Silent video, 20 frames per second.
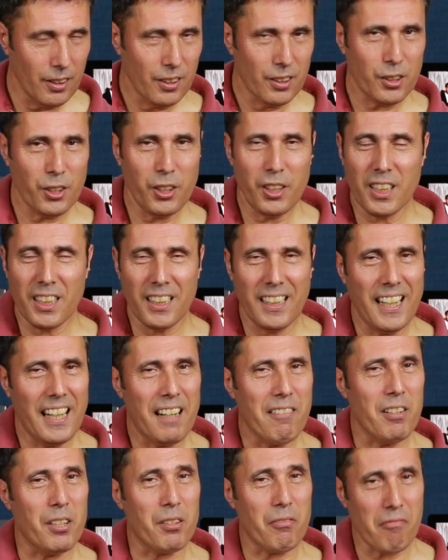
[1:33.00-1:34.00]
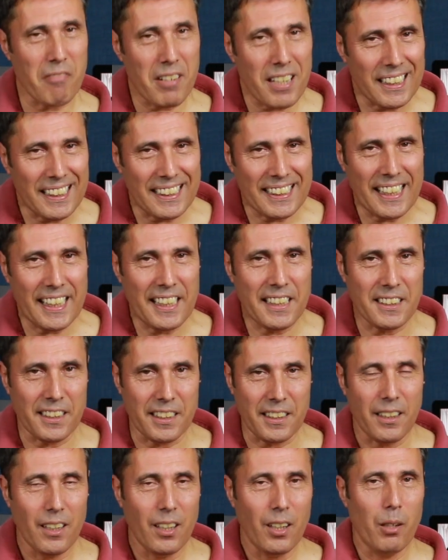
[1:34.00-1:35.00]
So you can hear it's really
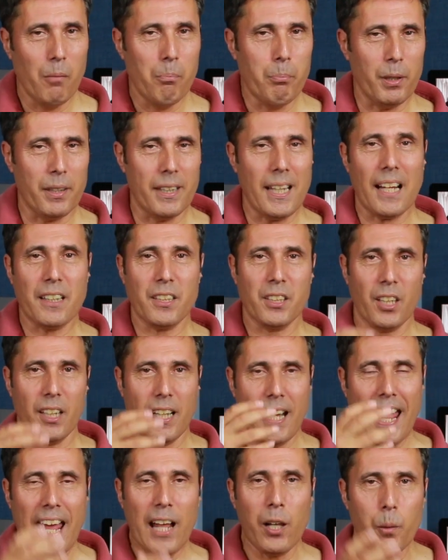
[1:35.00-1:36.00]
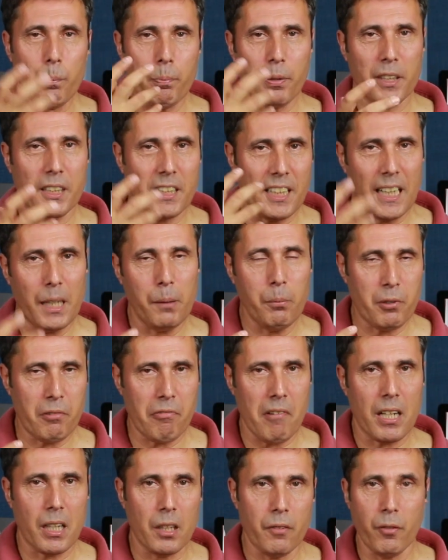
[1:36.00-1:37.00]
easy, but that's going to help us keep
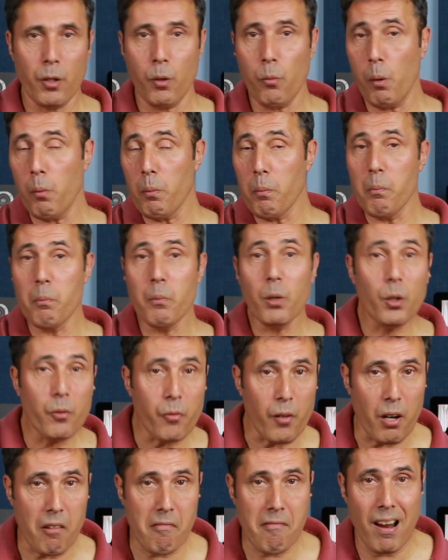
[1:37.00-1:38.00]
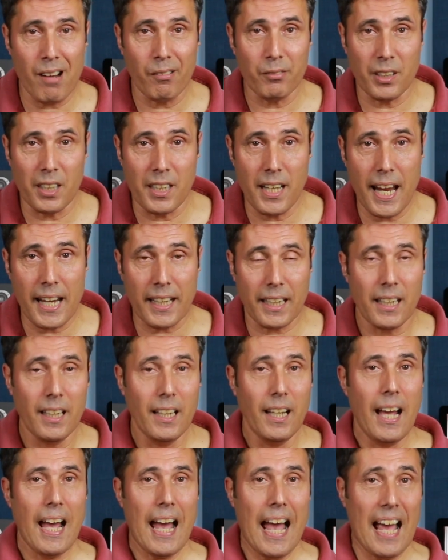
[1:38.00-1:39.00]
track of it when we move it around the neck,
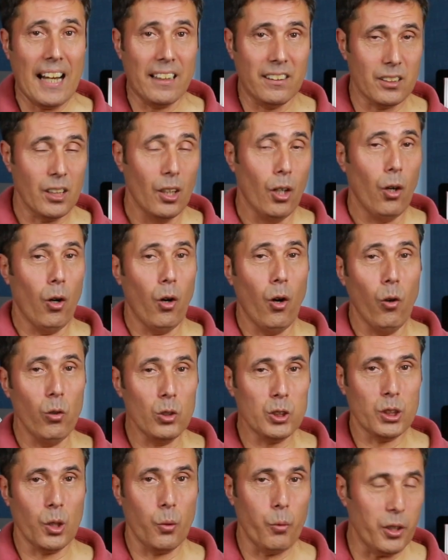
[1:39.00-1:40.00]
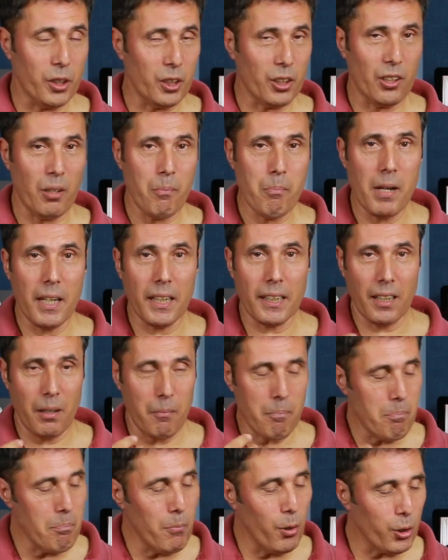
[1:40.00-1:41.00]
and also it's going to make
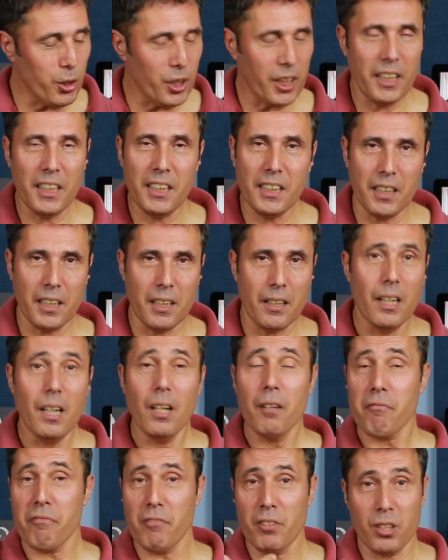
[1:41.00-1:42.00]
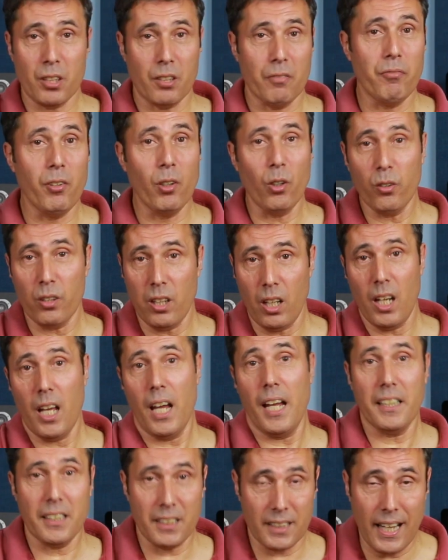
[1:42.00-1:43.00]
it much easier for us to follow the
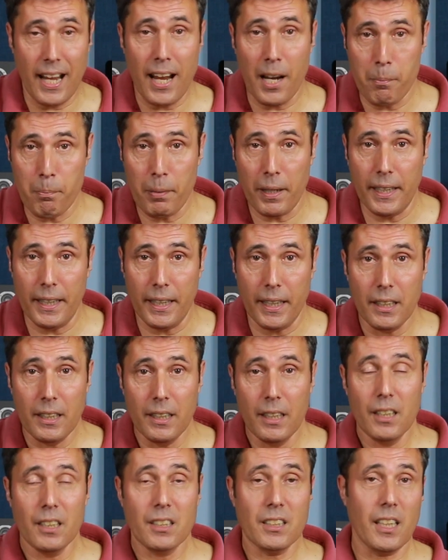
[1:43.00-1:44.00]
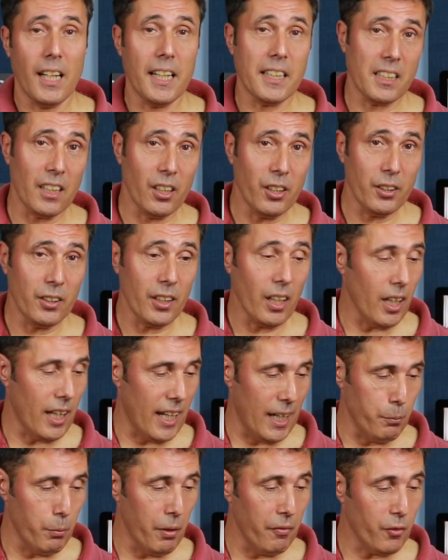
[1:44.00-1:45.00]
lines that I play. So let's learn the
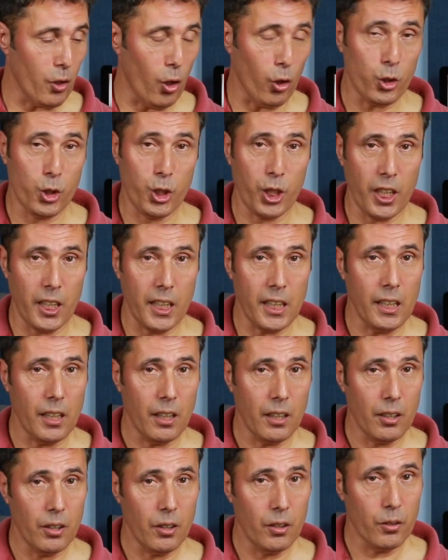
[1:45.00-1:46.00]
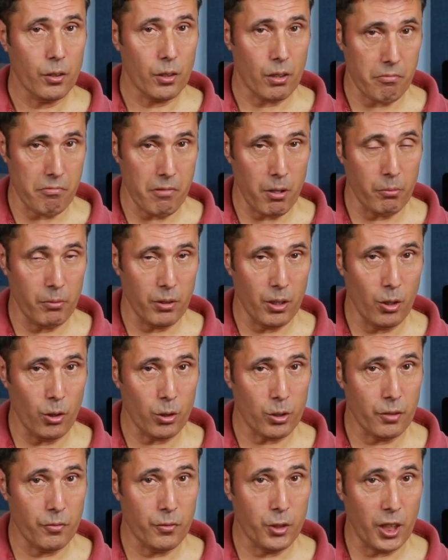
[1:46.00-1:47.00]
line. We've got G, the root
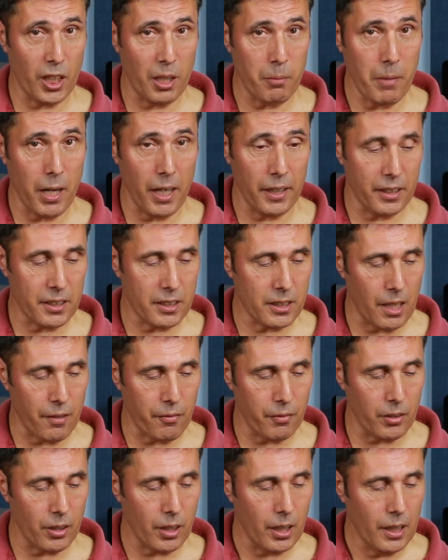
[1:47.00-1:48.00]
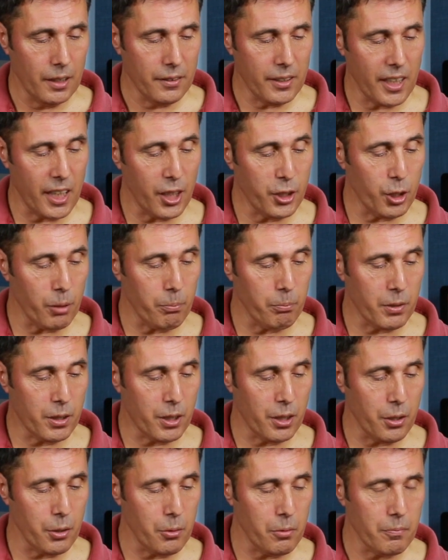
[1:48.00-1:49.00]
note of G minor 7, then I jump
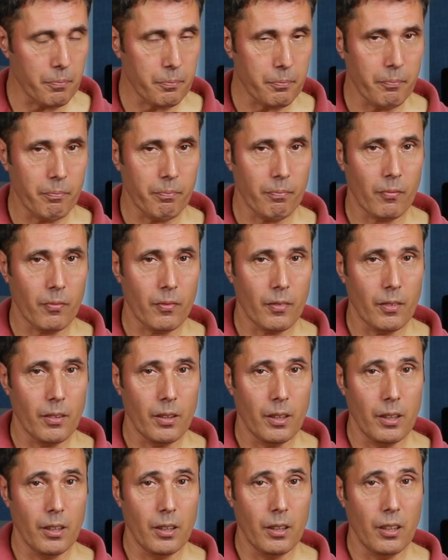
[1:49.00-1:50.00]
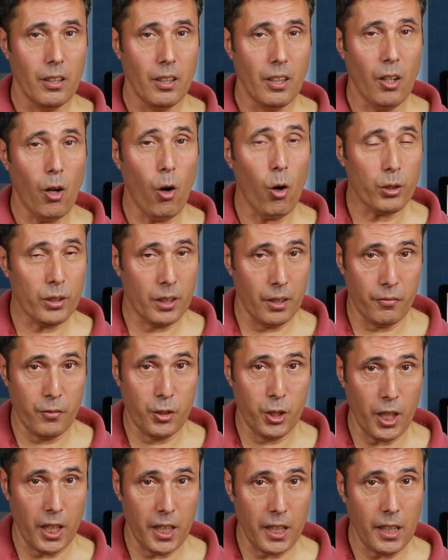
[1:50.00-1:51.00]
to octave
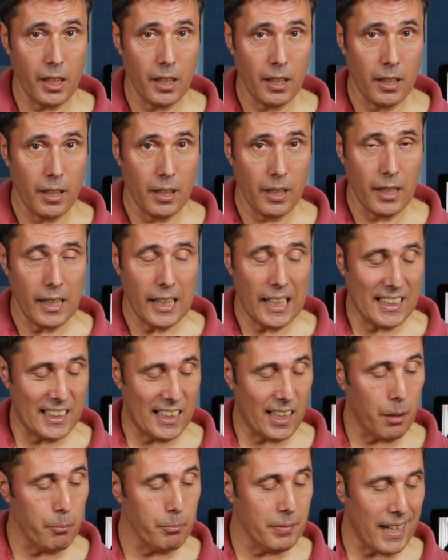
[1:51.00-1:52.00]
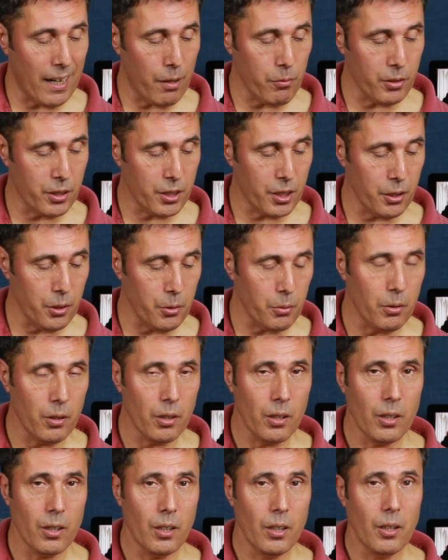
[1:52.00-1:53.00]
G, and then I'm down to
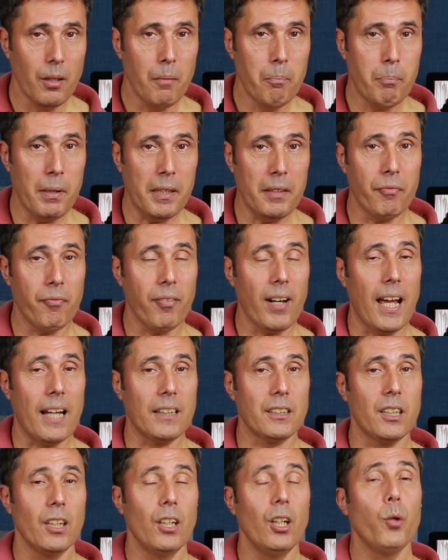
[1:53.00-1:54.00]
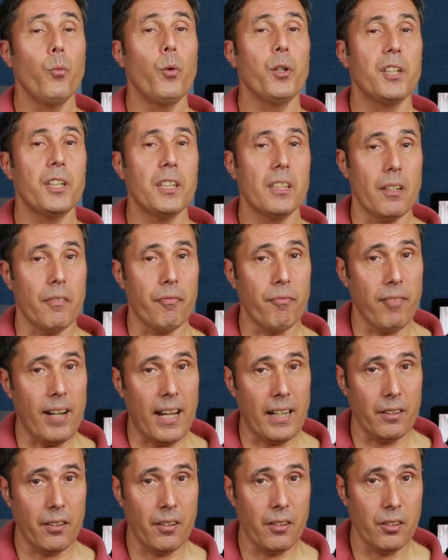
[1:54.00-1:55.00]
B flat, which is the
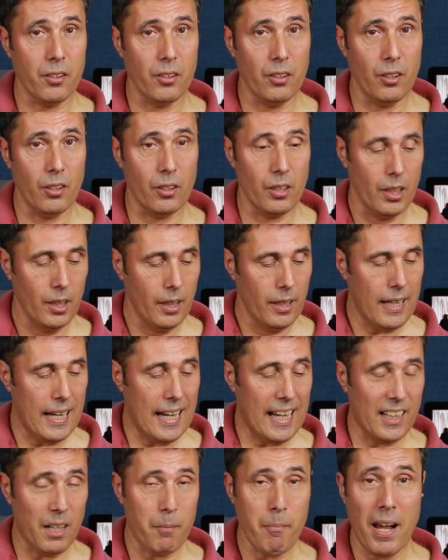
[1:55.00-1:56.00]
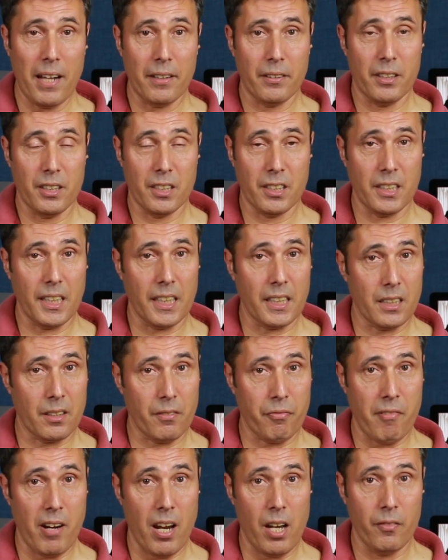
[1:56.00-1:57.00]
flattened 3rd, and I'm at the
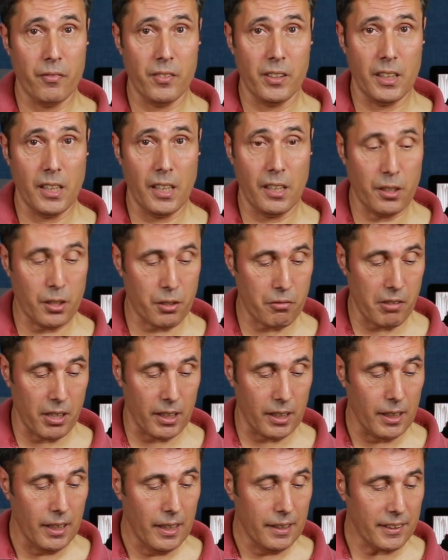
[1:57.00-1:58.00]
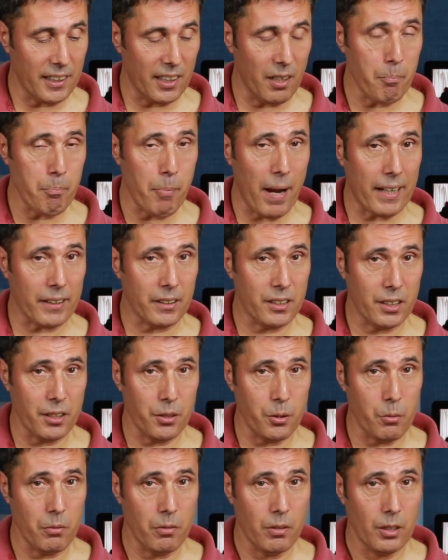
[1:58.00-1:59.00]
6th fret of the E string. Then I'm back
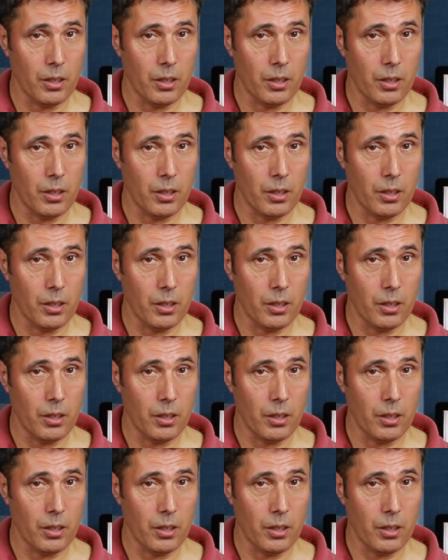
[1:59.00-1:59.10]
to